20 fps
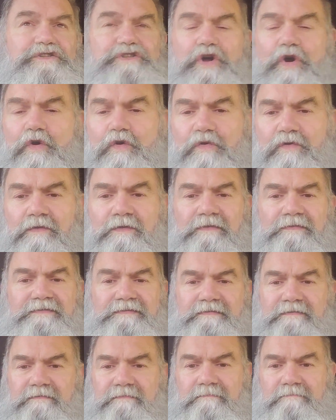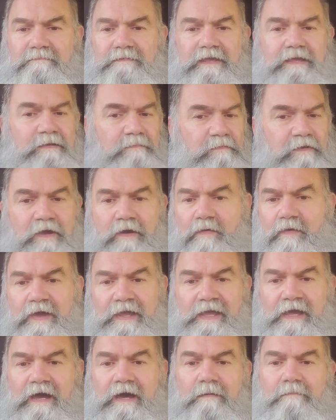Tolls keep
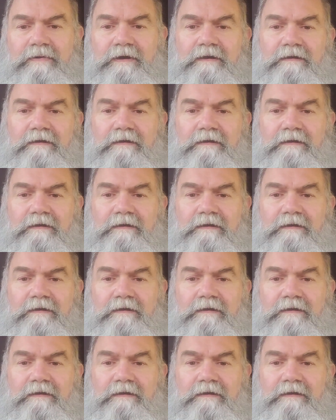going up.